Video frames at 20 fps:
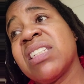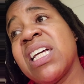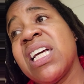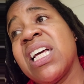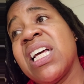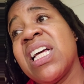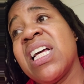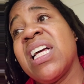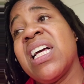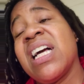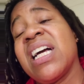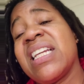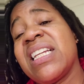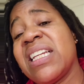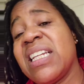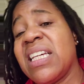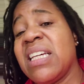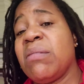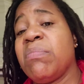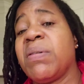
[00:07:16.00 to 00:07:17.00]
I
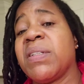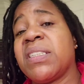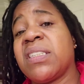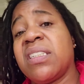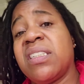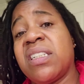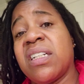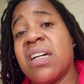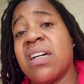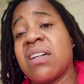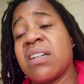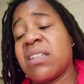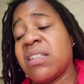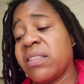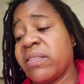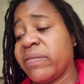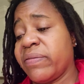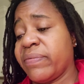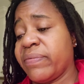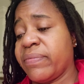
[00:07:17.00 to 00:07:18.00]
didn't eat a bunch of
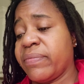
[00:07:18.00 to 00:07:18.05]
junk